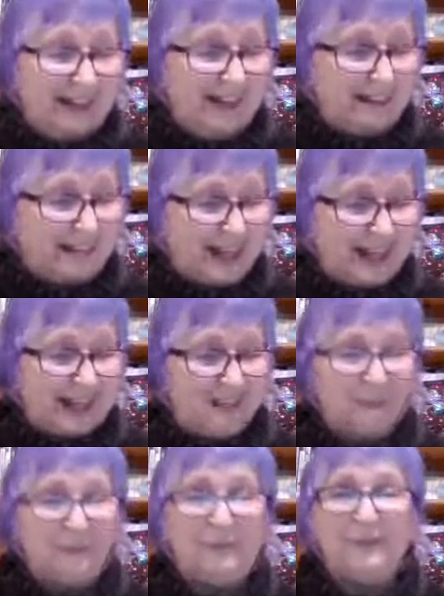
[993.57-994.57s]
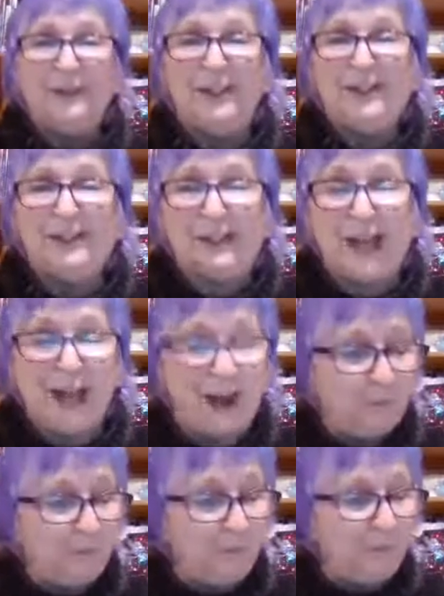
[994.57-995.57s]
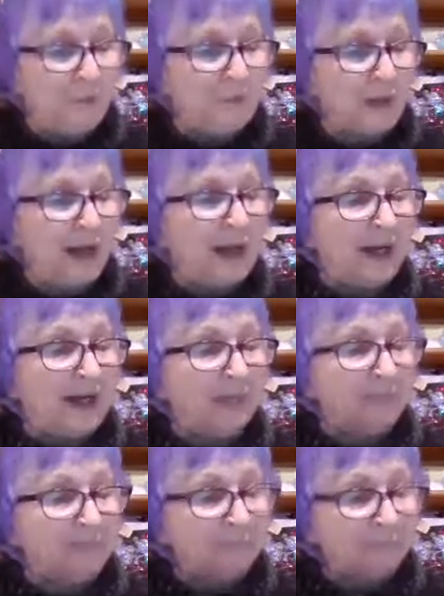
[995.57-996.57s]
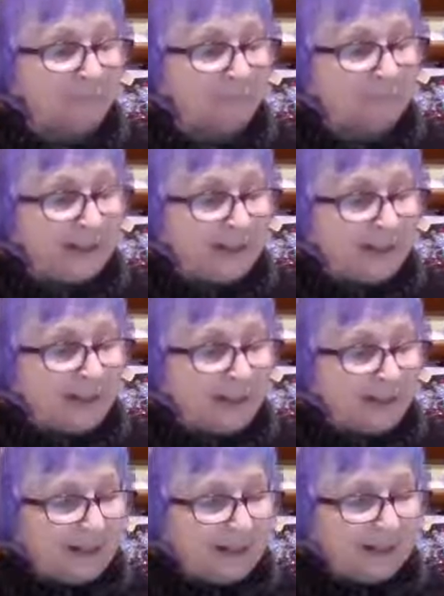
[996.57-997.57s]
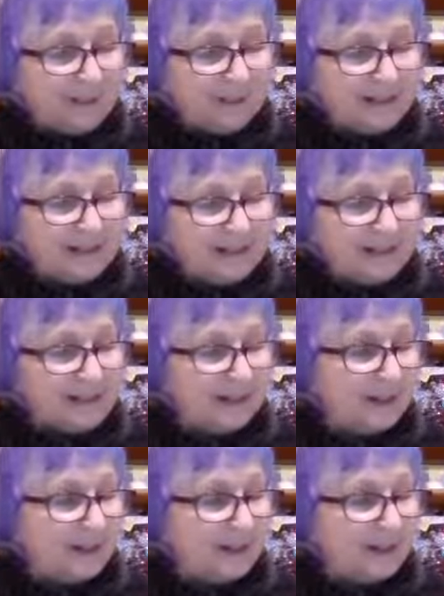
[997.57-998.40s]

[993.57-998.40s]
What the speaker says: Okay, we shall move on. All right.